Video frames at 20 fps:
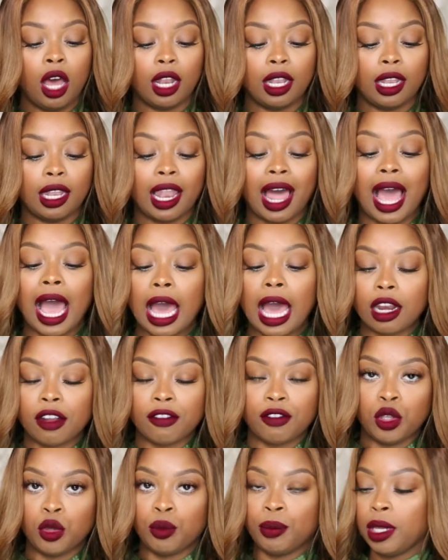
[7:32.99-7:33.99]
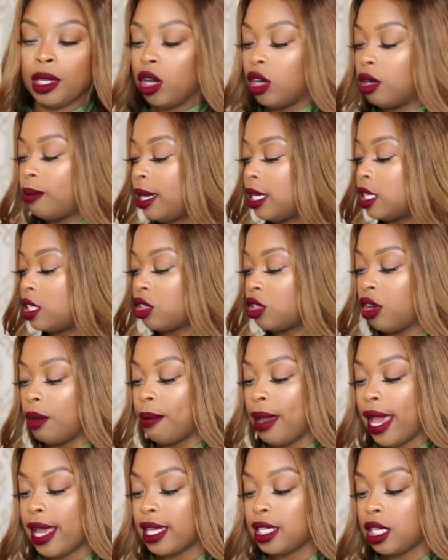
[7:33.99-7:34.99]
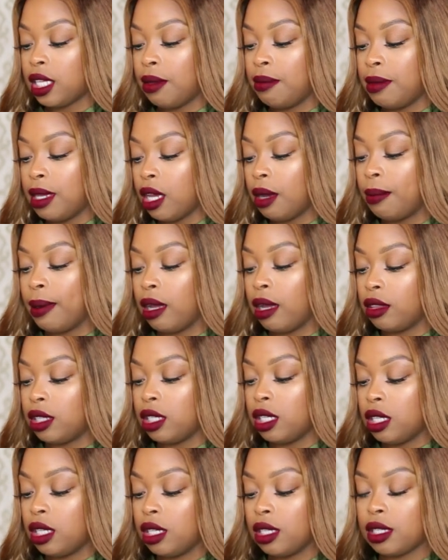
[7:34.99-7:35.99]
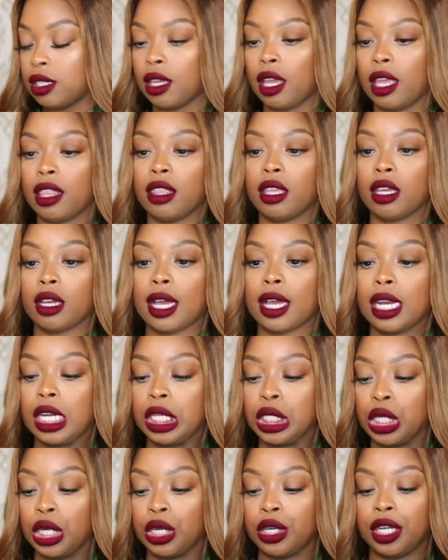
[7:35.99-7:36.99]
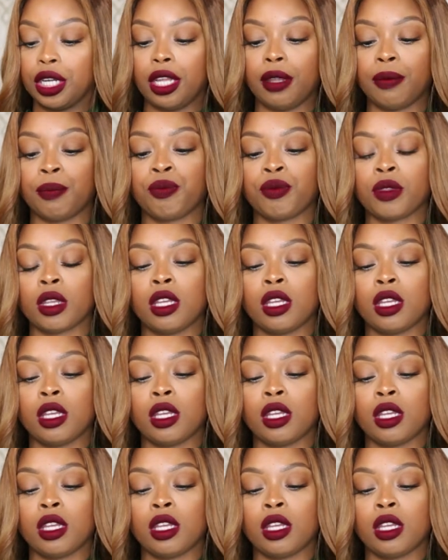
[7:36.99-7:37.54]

A lot of you be on my Instagram asking me about these, and they're kind of dirty.